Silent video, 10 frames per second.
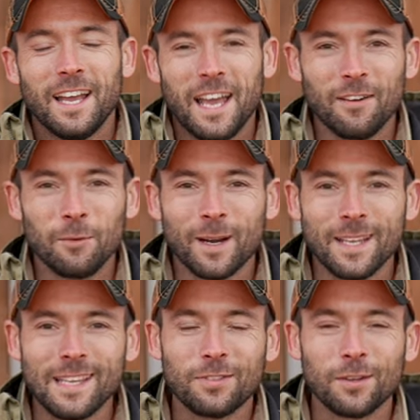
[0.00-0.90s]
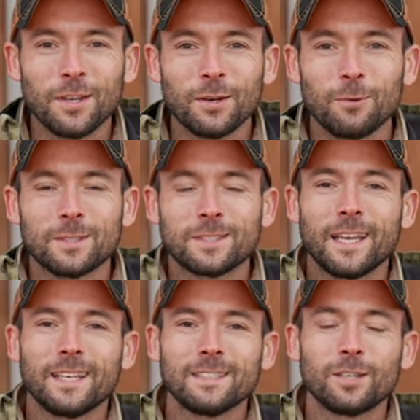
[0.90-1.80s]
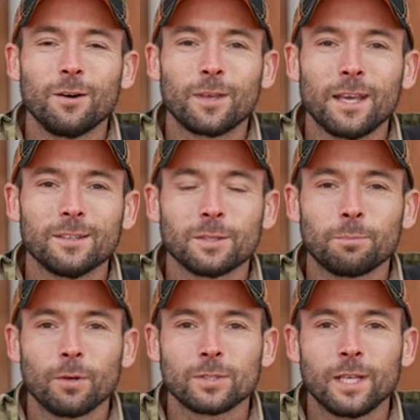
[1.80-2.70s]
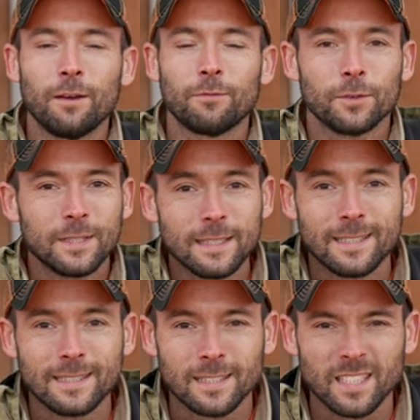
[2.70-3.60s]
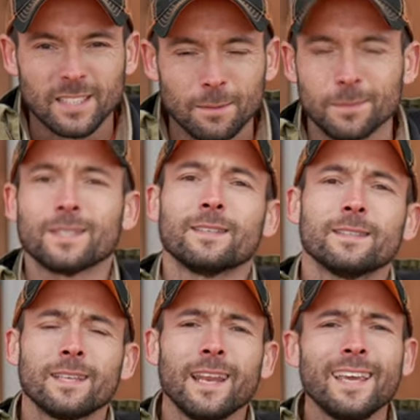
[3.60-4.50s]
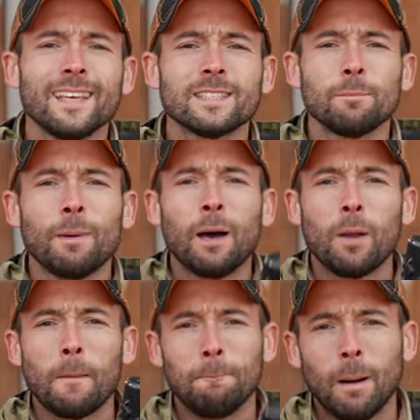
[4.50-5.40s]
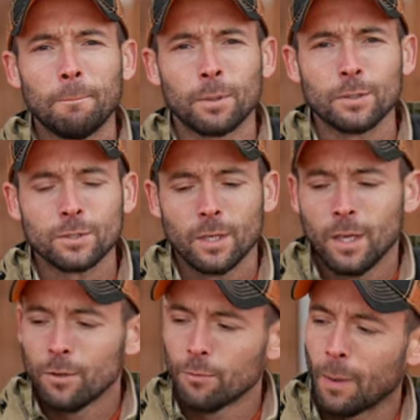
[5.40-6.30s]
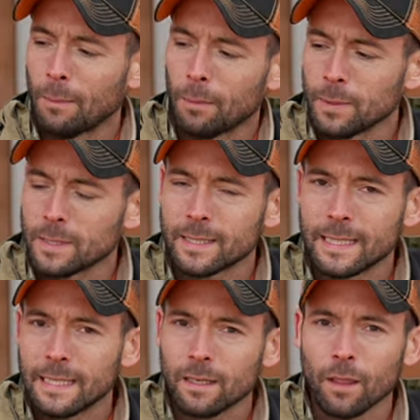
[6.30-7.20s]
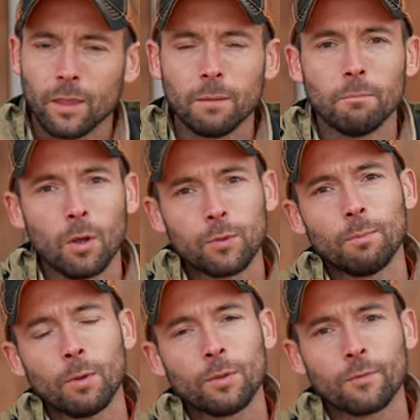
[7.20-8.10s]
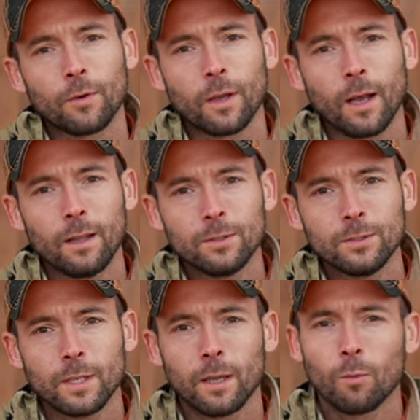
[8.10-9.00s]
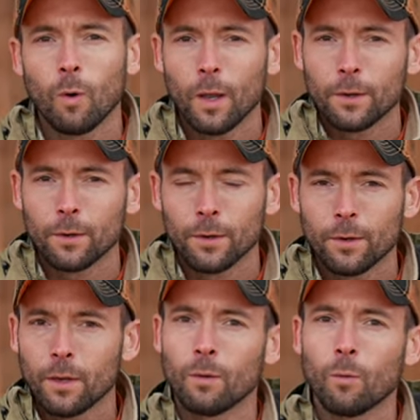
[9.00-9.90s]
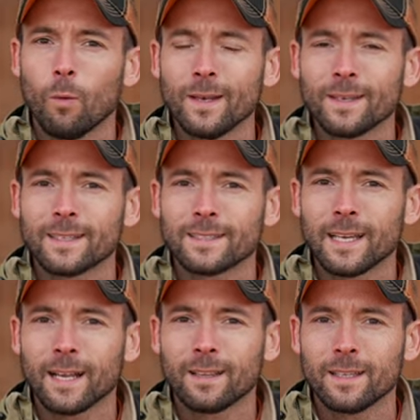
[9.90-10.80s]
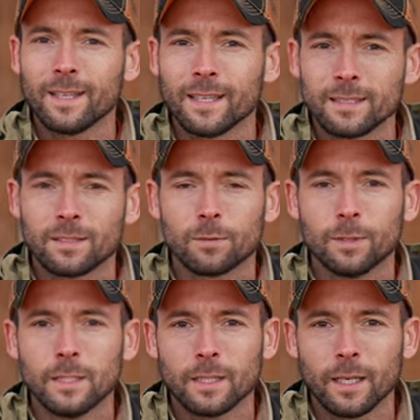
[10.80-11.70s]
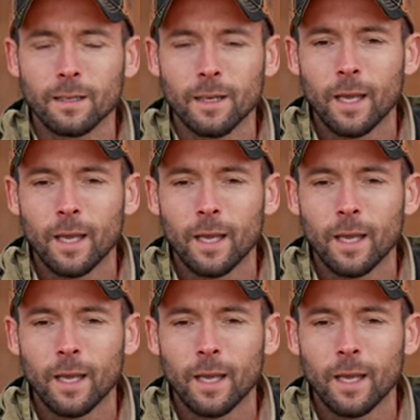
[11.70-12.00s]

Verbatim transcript: Hey everybody, Ethan here with Standing Stone Kennels and Pro Staff for DT Systems. Today is about bumpers. You've probably seen the multiple different colors and wondered what exactly is the reasoning